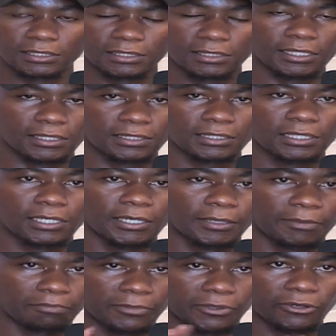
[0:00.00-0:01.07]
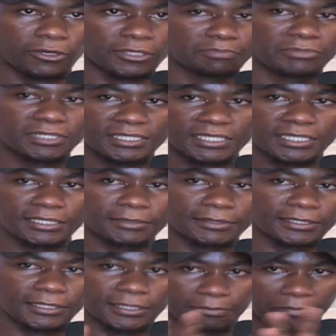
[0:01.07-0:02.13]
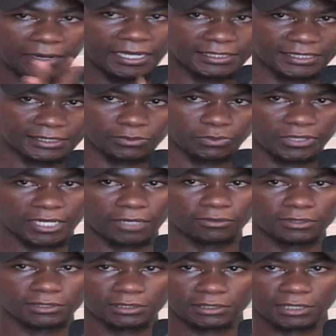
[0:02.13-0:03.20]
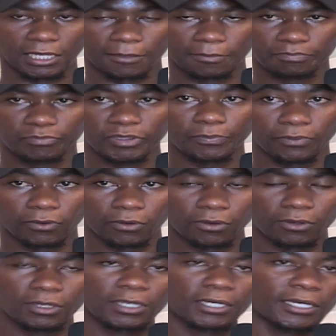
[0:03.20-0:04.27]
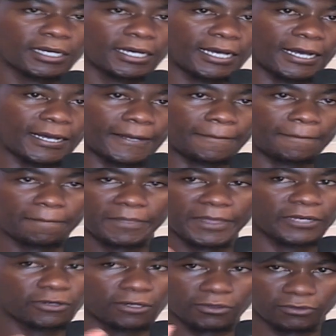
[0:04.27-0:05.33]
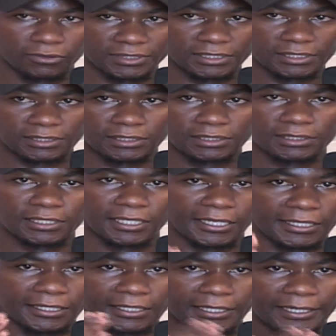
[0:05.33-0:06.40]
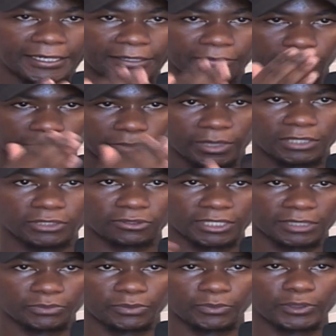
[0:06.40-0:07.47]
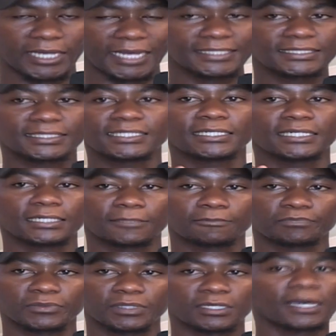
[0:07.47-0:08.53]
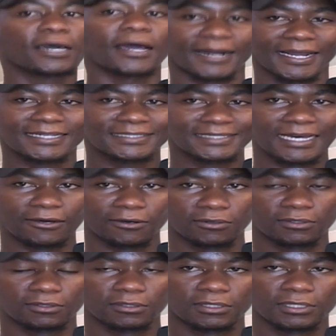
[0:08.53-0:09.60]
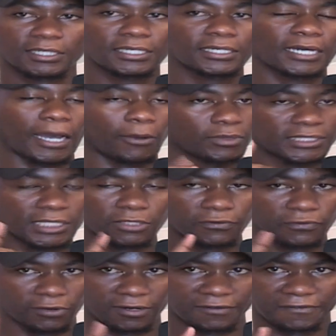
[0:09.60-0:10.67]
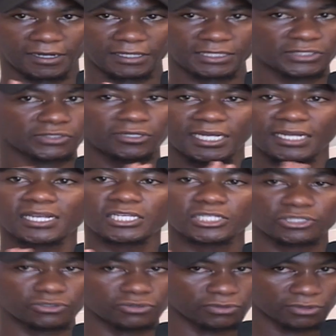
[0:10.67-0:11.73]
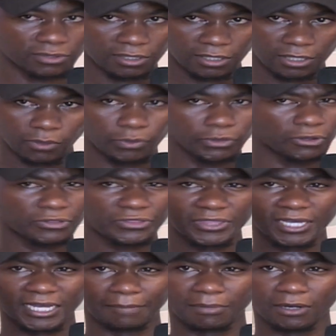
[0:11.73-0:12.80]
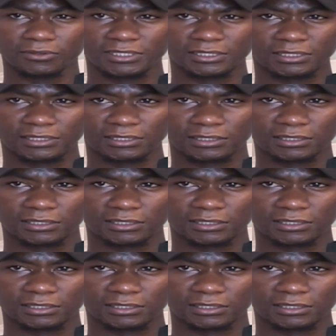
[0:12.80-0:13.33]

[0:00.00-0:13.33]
yes. Not meeting in places without people, and all those things. And we went on and we went until right now. I will tell you for a fact, it's not an issue. We don't think about it.